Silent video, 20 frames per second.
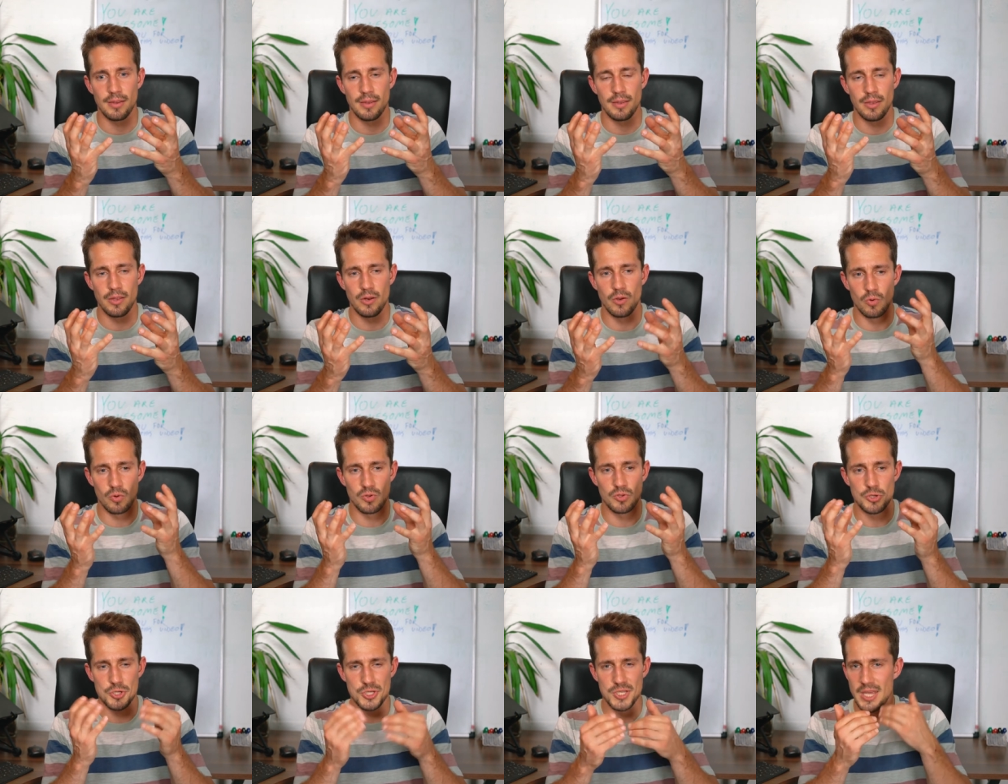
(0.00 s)
you know,
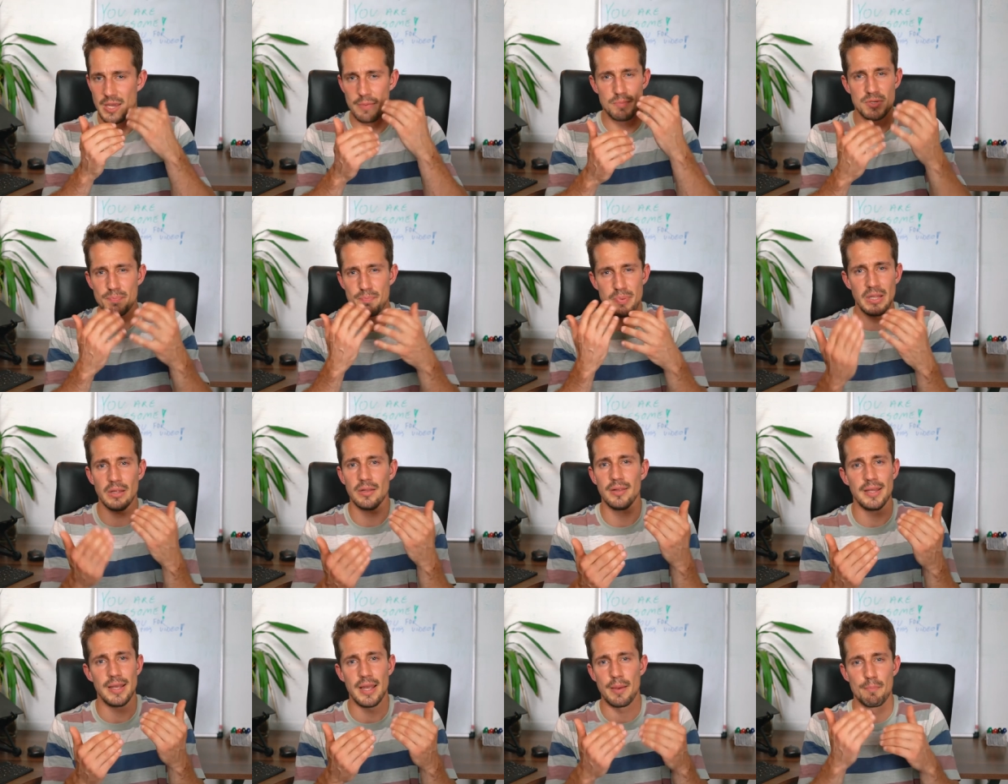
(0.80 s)
just keeps
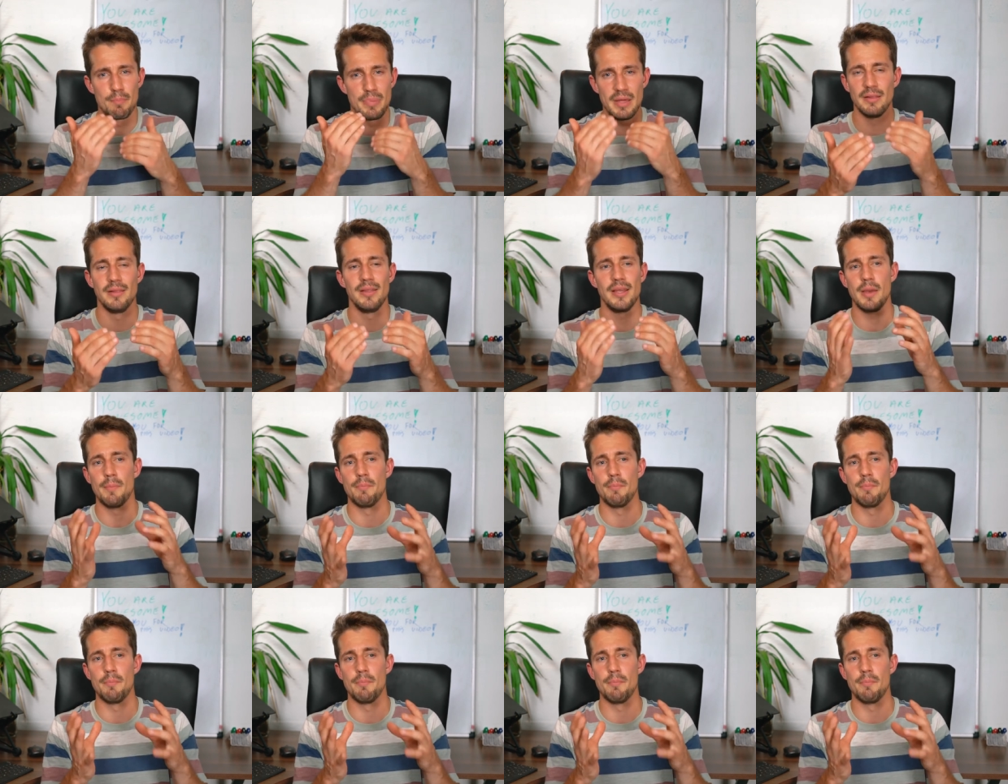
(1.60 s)
building and building